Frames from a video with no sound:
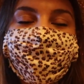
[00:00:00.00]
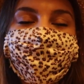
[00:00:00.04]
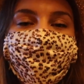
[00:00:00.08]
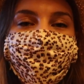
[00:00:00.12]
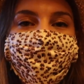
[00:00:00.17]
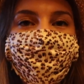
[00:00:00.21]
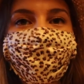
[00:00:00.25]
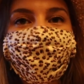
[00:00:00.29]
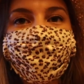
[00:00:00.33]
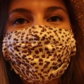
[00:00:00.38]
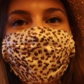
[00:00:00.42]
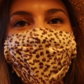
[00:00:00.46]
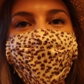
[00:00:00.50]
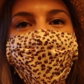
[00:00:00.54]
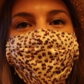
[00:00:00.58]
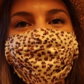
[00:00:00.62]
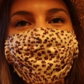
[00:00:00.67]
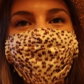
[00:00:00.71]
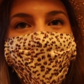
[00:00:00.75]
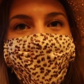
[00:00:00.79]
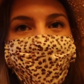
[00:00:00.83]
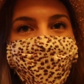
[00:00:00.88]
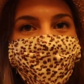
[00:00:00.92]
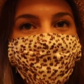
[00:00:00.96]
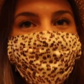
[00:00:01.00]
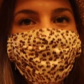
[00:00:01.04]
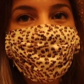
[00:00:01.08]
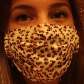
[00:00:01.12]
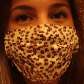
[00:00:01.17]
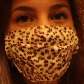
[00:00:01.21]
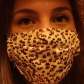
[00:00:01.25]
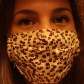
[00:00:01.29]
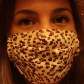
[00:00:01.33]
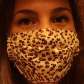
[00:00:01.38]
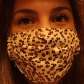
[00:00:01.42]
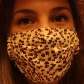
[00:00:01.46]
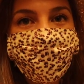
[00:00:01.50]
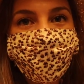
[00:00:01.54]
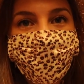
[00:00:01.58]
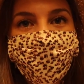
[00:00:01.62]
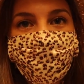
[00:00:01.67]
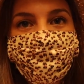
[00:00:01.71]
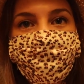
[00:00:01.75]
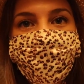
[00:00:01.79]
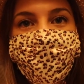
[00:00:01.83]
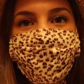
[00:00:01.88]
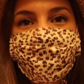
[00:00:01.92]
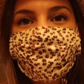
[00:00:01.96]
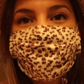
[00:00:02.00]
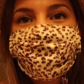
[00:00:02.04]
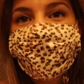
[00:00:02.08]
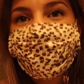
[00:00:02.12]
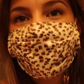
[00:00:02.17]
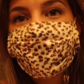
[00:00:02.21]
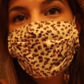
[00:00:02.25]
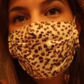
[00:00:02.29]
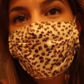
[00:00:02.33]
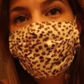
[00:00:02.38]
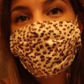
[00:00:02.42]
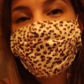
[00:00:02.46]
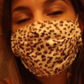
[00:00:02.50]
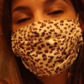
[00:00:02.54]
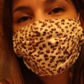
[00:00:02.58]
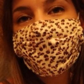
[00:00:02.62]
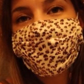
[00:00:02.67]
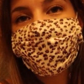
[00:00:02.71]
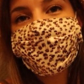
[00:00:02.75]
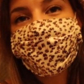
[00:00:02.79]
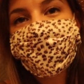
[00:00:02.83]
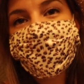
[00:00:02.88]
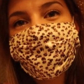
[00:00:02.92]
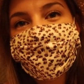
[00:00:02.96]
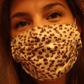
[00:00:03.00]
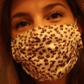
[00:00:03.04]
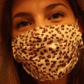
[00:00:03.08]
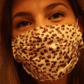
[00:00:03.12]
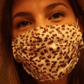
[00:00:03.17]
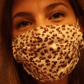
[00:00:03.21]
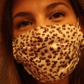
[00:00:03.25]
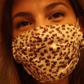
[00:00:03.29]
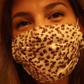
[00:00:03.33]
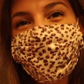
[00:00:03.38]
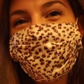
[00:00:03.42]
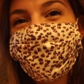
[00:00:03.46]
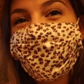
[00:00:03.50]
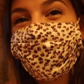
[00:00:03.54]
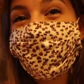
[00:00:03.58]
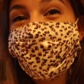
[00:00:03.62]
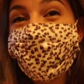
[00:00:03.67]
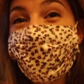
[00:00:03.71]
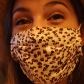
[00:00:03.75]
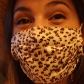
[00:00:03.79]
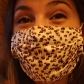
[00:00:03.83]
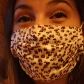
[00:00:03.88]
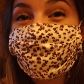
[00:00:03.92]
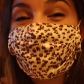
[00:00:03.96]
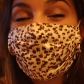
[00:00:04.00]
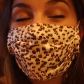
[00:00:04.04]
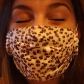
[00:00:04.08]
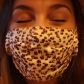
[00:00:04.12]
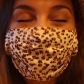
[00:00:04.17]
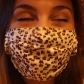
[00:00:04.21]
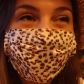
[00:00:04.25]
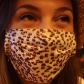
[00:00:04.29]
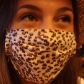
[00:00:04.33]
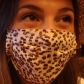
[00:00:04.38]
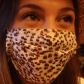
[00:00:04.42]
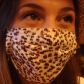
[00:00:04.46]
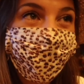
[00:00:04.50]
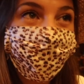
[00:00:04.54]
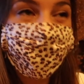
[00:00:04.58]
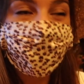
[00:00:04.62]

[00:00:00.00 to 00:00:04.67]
We just came back from Nikki Beach, and now we're checking into the Loews Hotel.